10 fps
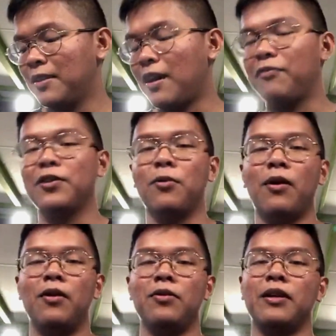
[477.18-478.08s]
after a
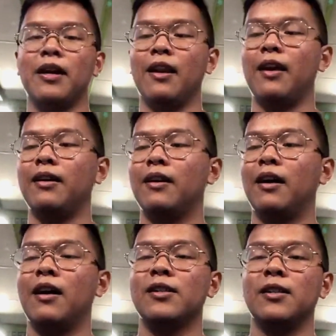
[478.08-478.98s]
while you get like
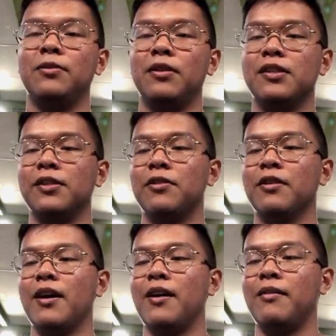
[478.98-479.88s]
accustomed to this
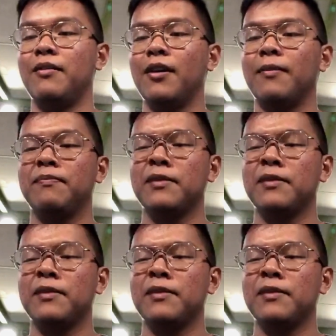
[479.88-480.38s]
cigarette, and yeah,